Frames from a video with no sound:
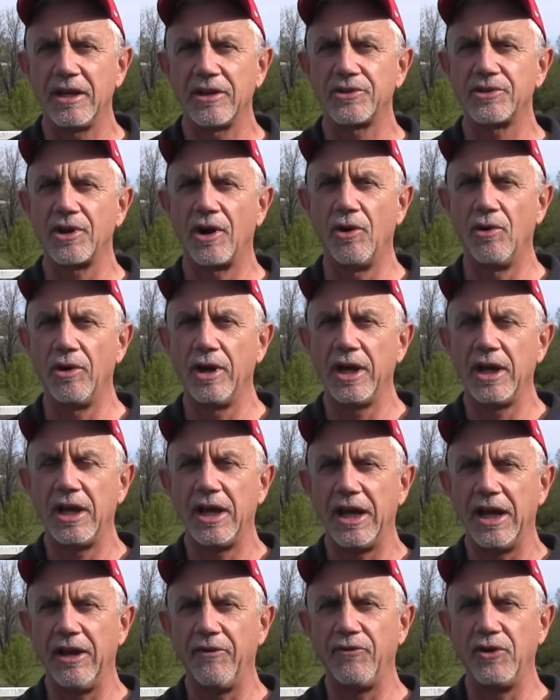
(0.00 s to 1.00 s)
So
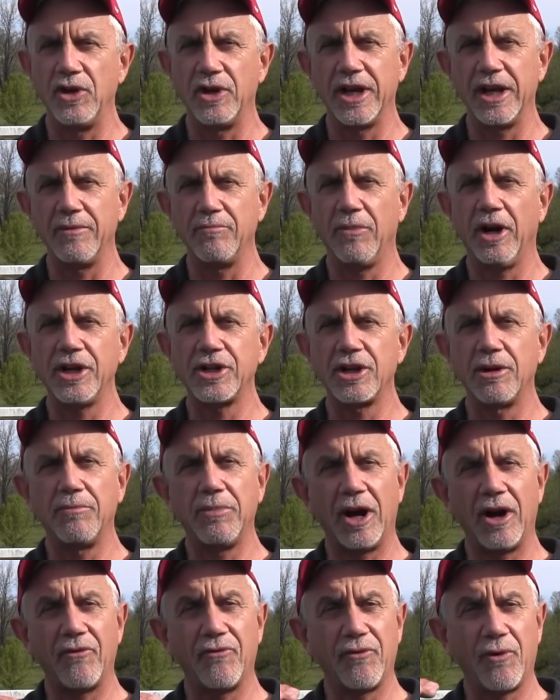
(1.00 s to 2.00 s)
if you get much
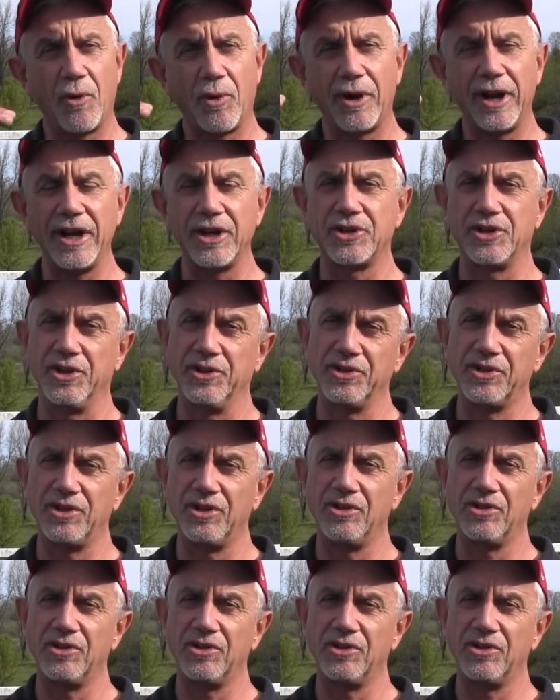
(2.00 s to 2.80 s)
above four inches,